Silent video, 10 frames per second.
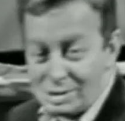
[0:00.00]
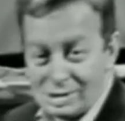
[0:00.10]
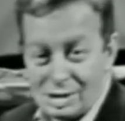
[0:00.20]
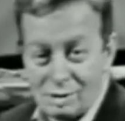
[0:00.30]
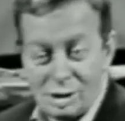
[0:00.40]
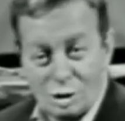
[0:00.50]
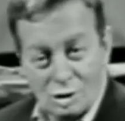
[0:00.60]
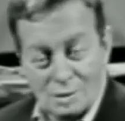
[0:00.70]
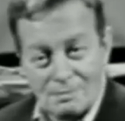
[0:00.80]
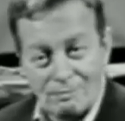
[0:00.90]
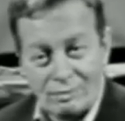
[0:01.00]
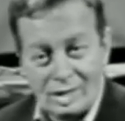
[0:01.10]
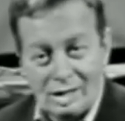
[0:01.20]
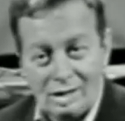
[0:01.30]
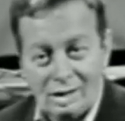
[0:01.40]
me, Mr. Gary Long.
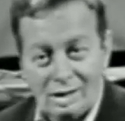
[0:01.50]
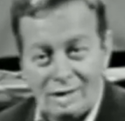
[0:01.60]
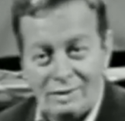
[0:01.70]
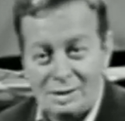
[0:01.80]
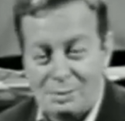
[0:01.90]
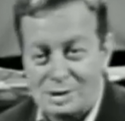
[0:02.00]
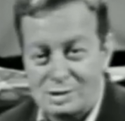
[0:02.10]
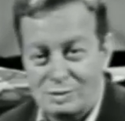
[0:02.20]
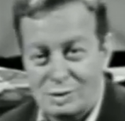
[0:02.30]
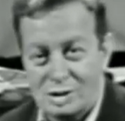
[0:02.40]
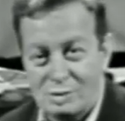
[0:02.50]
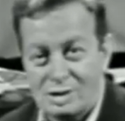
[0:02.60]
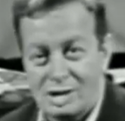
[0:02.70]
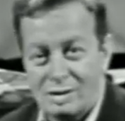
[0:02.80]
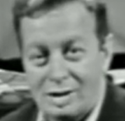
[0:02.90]
And I've had the pleasure of working
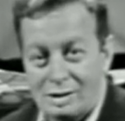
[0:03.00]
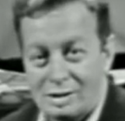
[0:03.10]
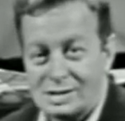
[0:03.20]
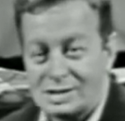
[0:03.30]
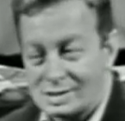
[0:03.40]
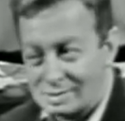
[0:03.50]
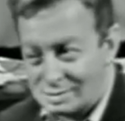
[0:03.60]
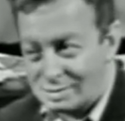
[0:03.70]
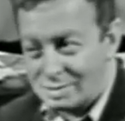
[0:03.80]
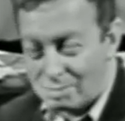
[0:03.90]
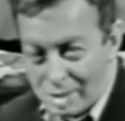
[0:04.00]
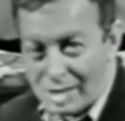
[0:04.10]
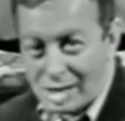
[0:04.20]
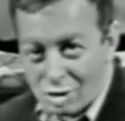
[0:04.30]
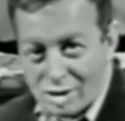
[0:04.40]
with Gary in this
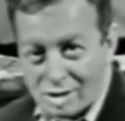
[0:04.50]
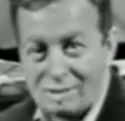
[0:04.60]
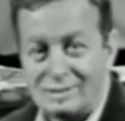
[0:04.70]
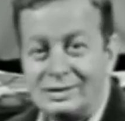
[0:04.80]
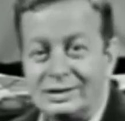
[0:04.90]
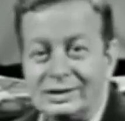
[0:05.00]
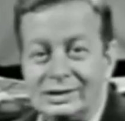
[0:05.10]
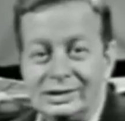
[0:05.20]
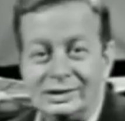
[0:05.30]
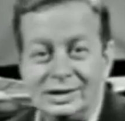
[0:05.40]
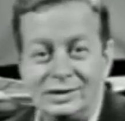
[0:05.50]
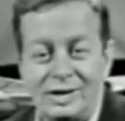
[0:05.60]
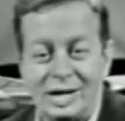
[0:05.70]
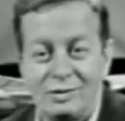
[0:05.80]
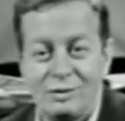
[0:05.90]
Bay Area of
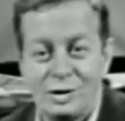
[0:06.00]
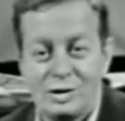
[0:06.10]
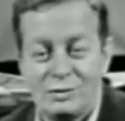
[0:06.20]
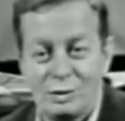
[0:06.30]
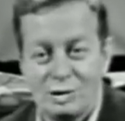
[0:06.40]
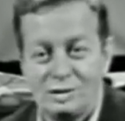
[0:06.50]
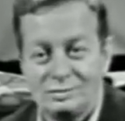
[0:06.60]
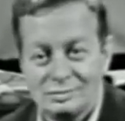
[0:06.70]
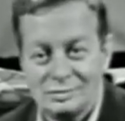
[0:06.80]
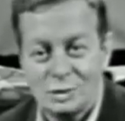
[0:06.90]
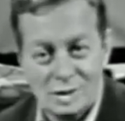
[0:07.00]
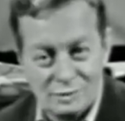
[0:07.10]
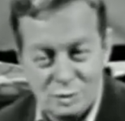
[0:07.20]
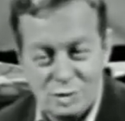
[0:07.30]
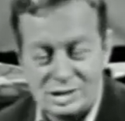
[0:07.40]
California for quite a
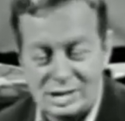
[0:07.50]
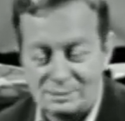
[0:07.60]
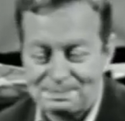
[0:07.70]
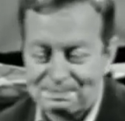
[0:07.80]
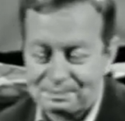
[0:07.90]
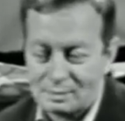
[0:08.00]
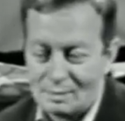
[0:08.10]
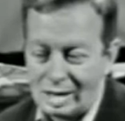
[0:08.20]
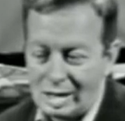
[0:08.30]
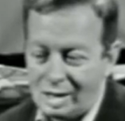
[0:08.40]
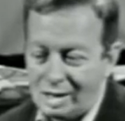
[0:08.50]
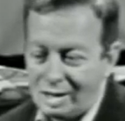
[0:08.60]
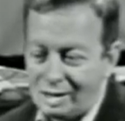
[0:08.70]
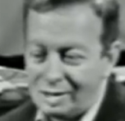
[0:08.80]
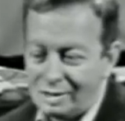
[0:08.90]
few weeks now.
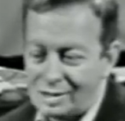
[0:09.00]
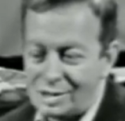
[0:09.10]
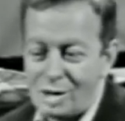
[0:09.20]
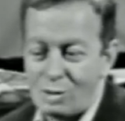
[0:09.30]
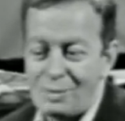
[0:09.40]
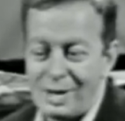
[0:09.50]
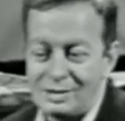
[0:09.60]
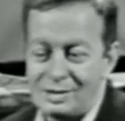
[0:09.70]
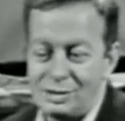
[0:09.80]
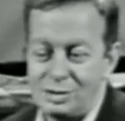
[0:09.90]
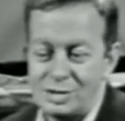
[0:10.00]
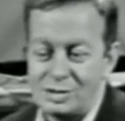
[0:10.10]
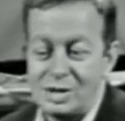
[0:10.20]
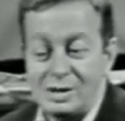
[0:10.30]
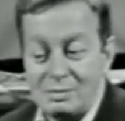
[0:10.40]
The song we're about to do
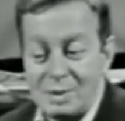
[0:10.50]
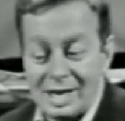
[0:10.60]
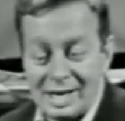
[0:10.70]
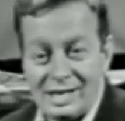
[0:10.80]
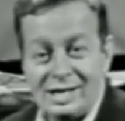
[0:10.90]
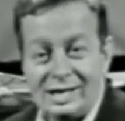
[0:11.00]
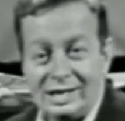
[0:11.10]
was written by